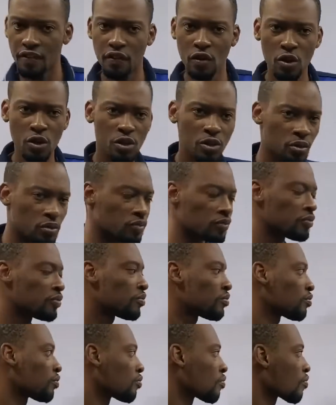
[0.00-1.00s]
function,
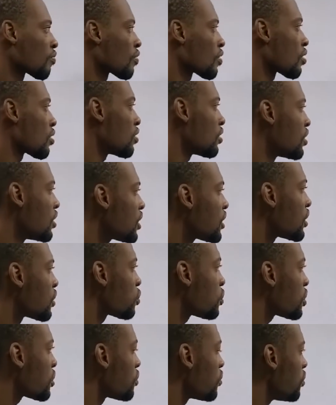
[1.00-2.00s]
this is
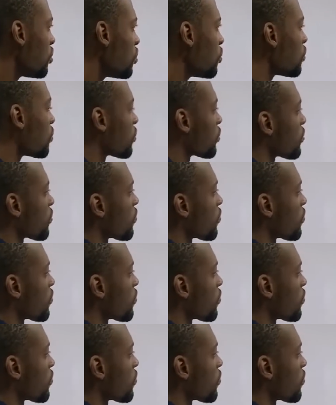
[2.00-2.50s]
what you do.